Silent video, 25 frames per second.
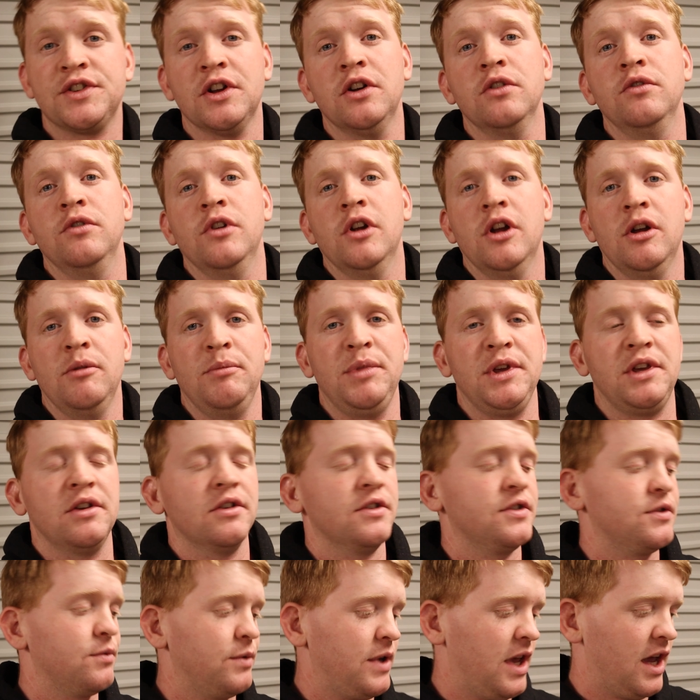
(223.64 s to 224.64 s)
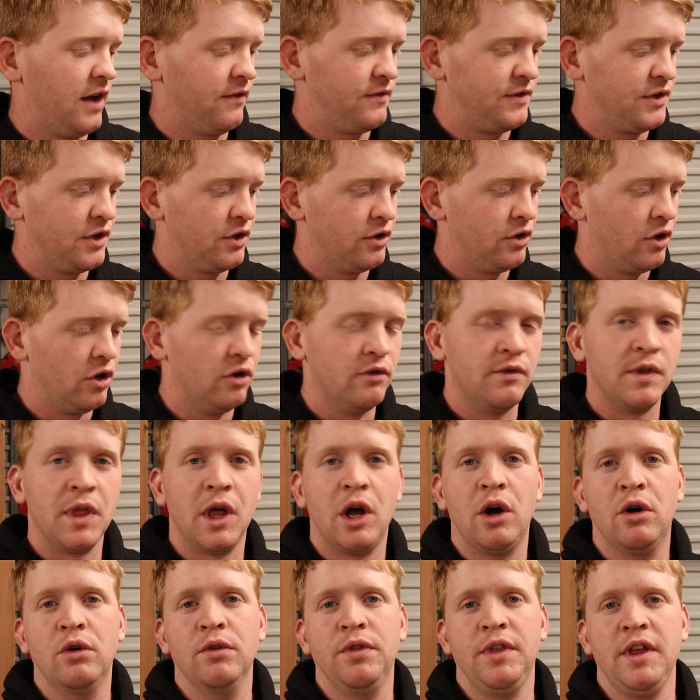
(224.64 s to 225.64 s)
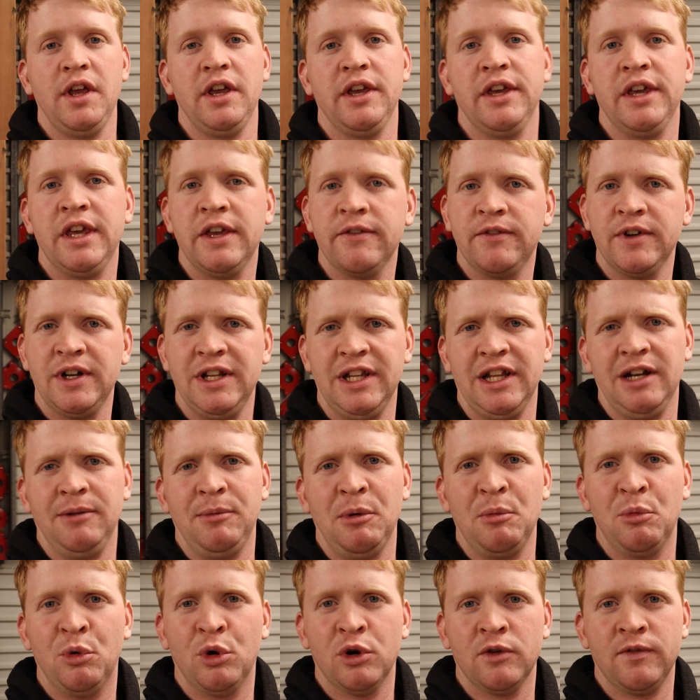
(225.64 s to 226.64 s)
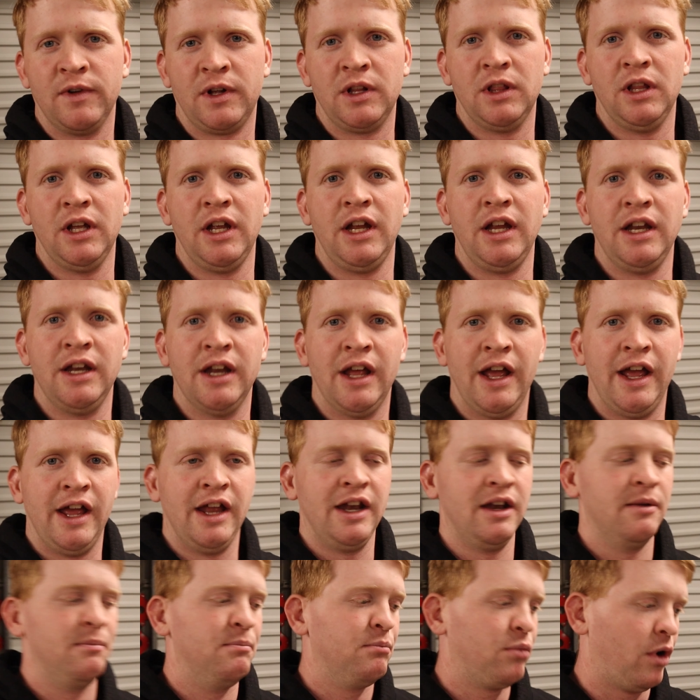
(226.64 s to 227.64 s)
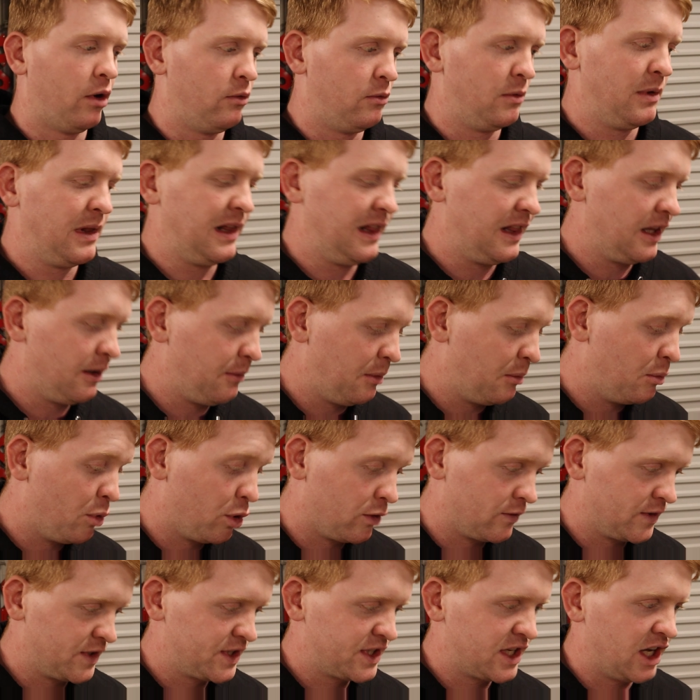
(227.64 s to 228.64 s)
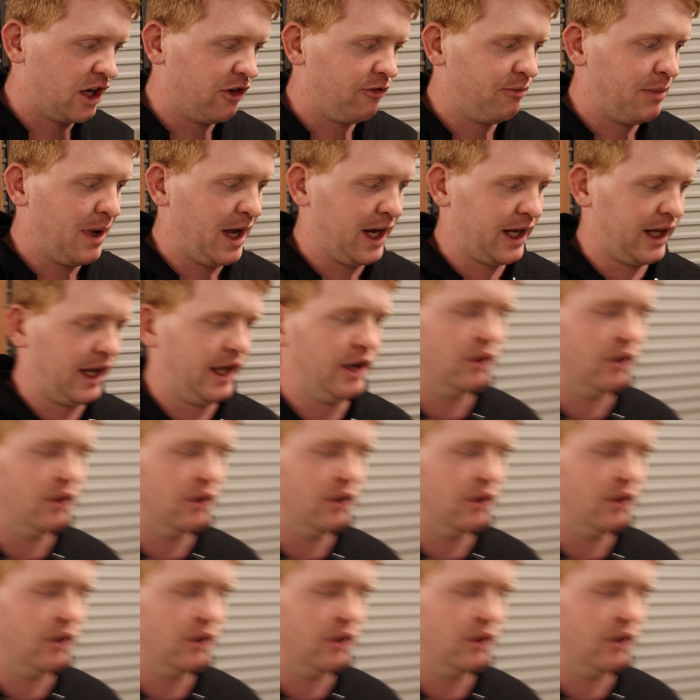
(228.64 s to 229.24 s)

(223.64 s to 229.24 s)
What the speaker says: So, because we have to go over the whole thing, give it a little bit more of a clean and probably a little bit more of a scuff back,